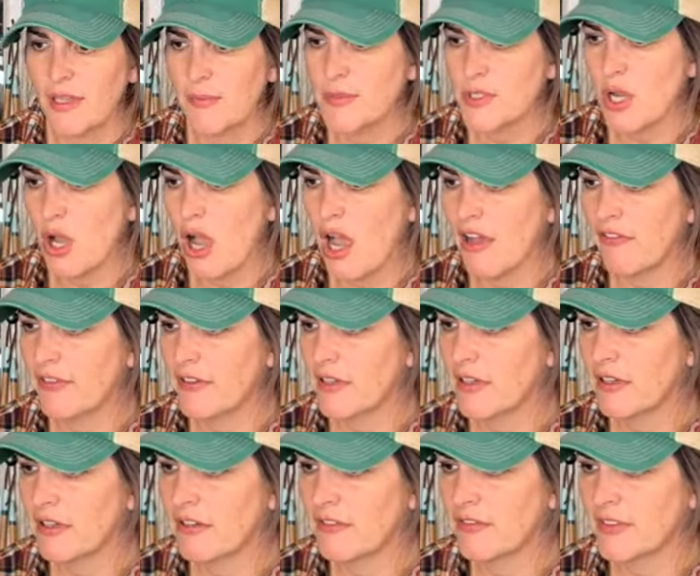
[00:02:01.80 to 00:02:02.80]
flipped
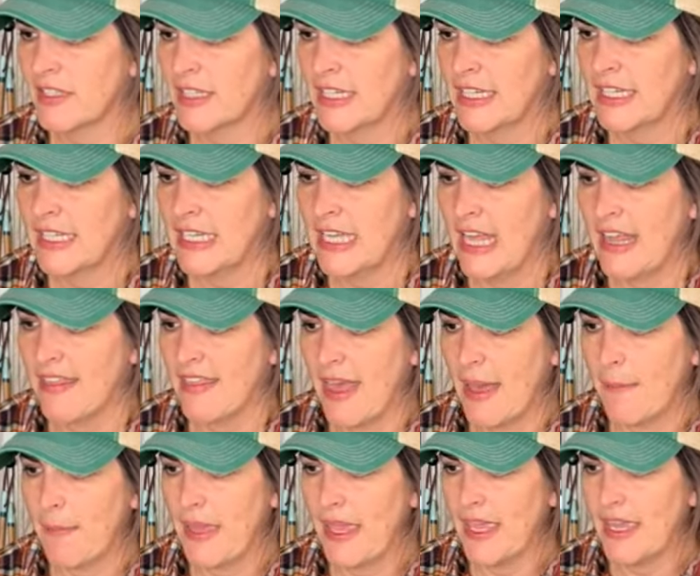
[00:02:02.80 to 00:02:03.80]
off of
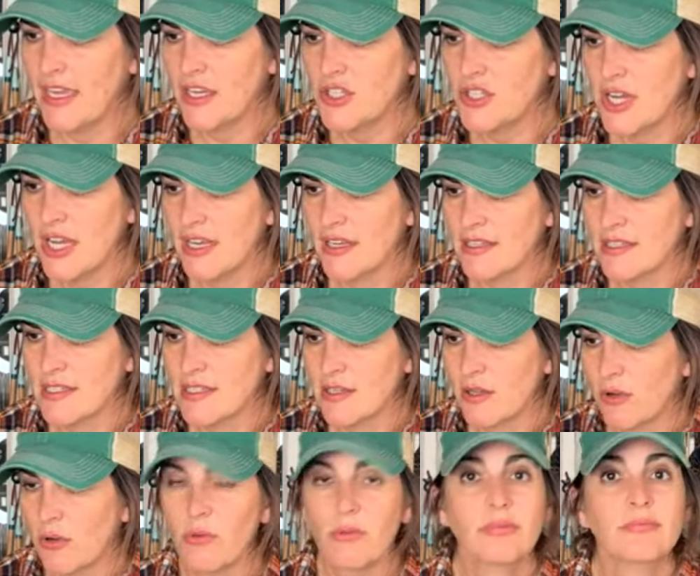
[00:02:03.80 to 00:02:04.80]
that page. And
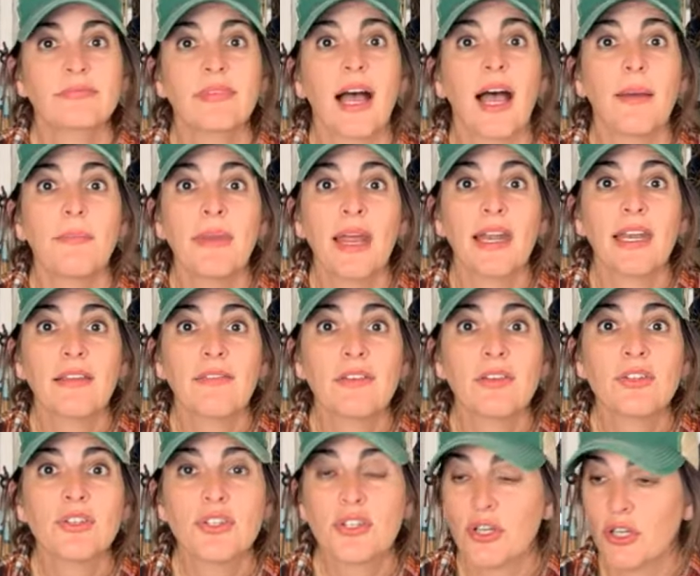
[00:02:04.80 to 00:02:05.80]
so I'm not
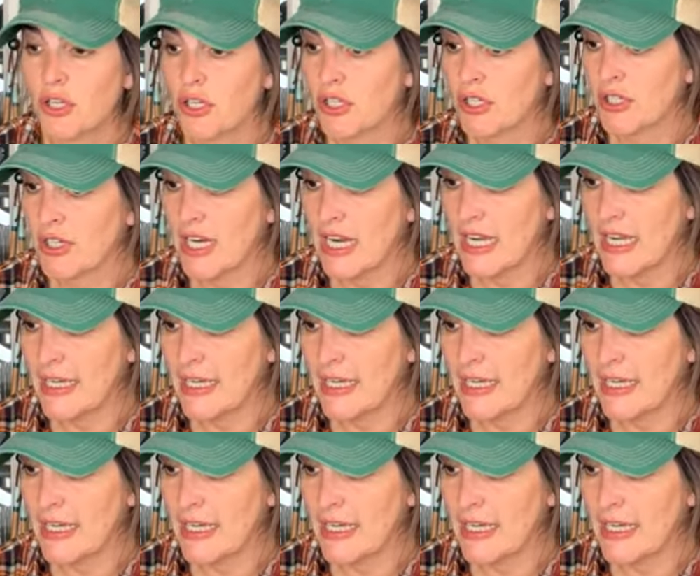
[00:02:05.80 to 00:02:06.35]
even sure